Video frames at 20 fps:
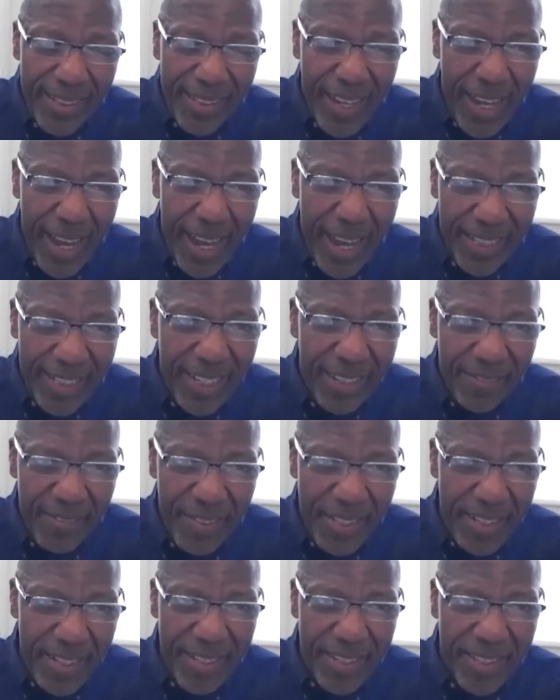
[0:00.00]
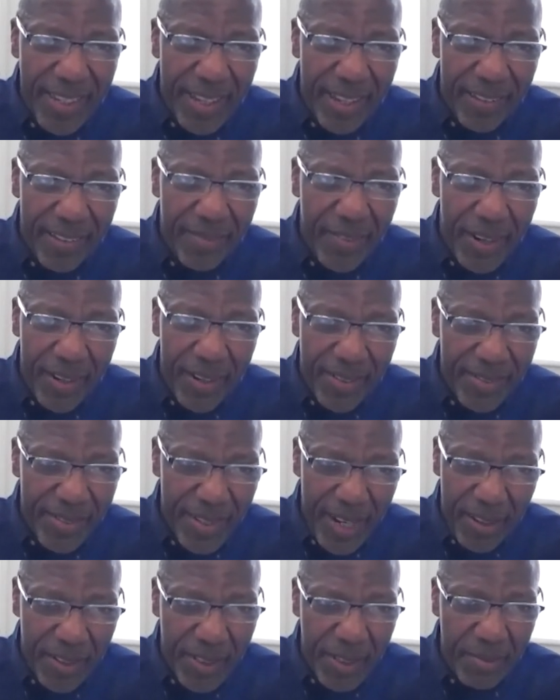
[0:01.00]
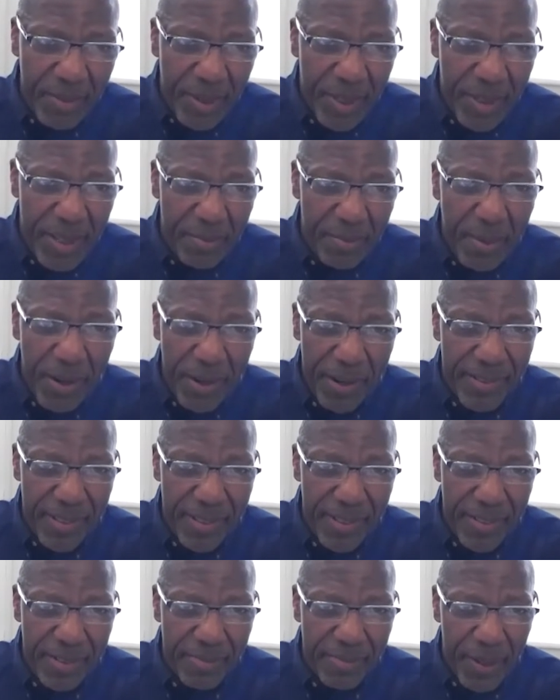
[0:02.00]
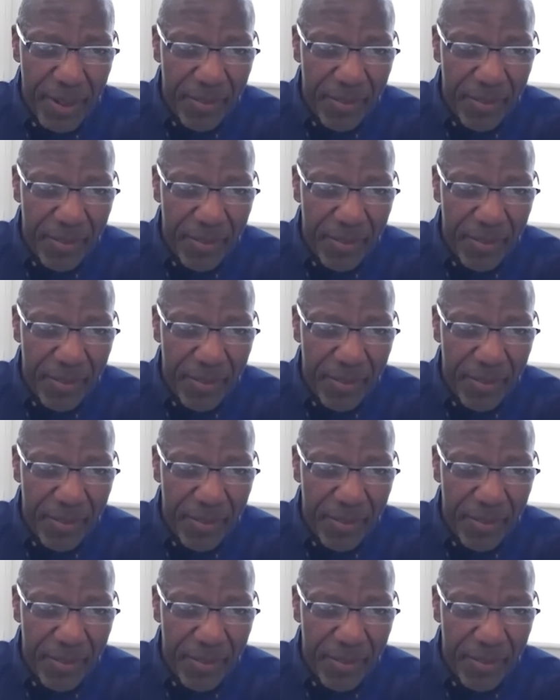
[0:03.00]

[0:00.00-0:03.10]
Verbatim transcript: the activities of our, our, community partners,